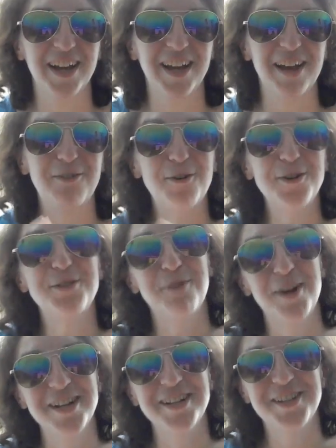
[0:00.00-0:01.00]
I've always
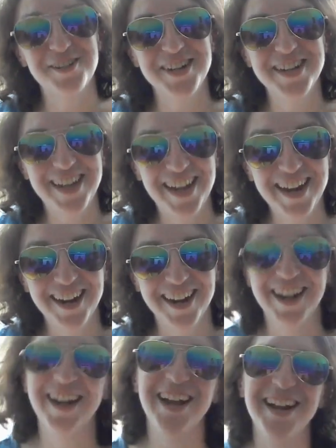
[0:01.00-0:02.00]
wanted straight hair.
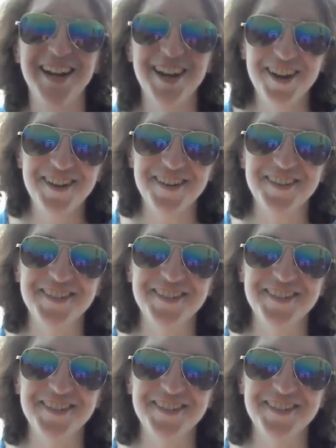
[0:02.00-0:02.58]
And I know